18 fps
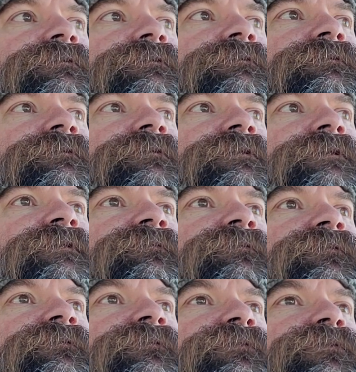and
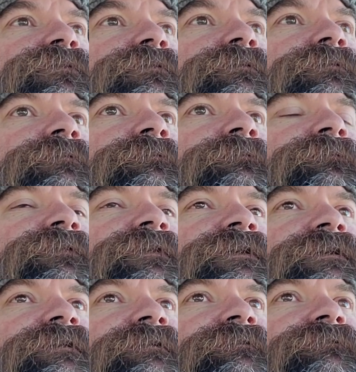11 to 4 and
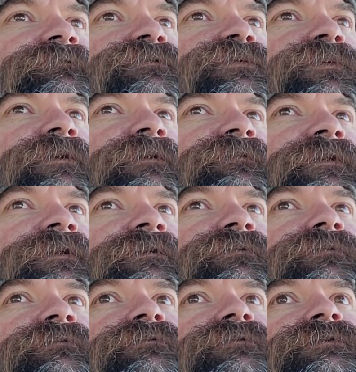5, 12
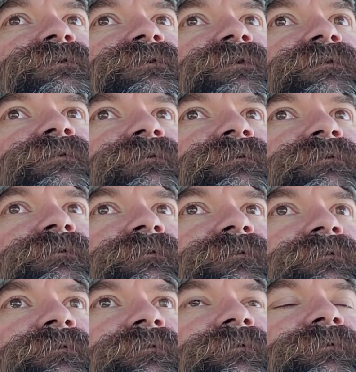hours.
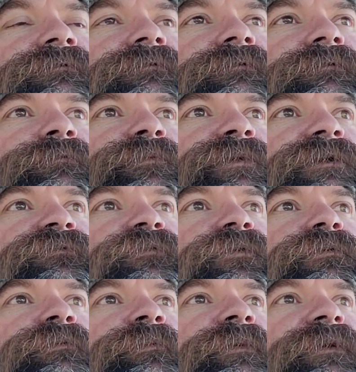But if
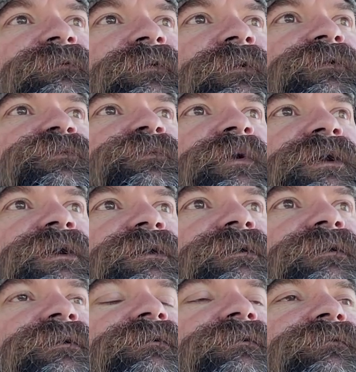I was
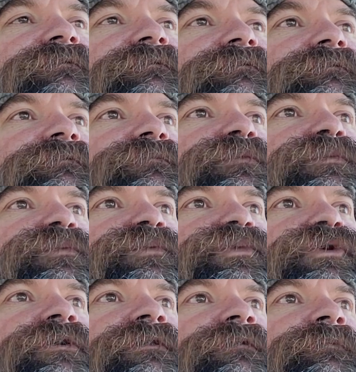paying
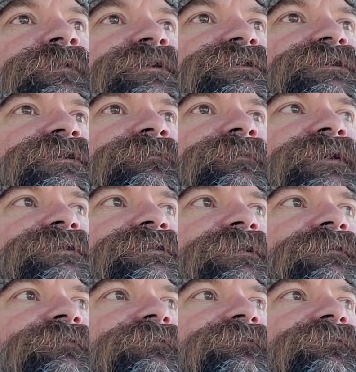Prin, the Munchkin, and
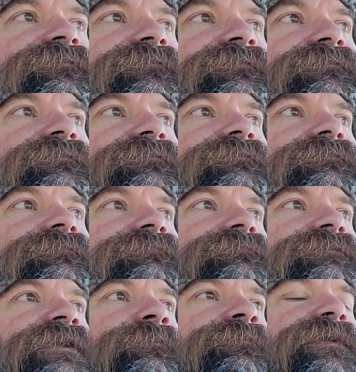myself
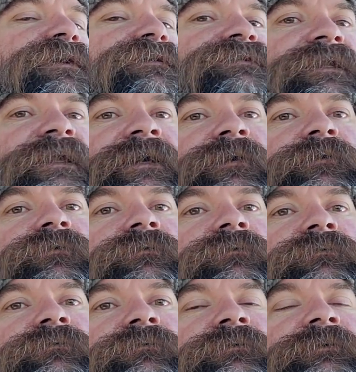$10 an
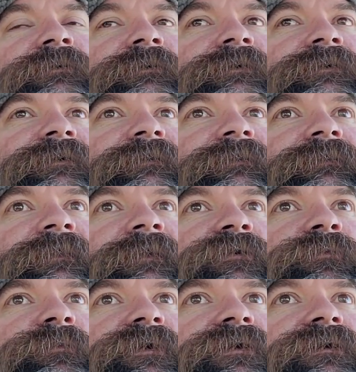hour, that would
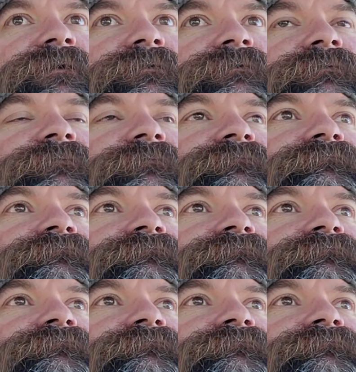have been,